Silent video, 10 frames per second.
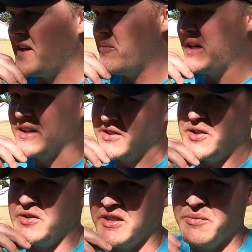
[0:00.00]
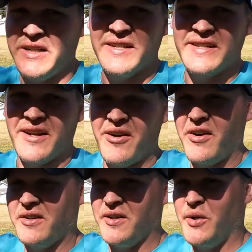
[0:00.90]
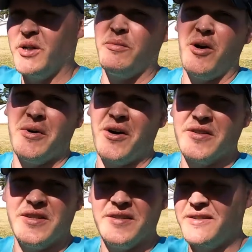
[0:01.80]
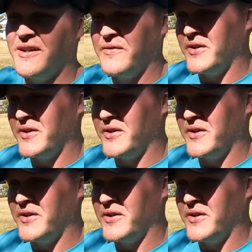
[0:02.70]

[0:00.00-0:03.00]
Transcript: that I'm making excuses, but it is kind of hard to load up all my RC stuff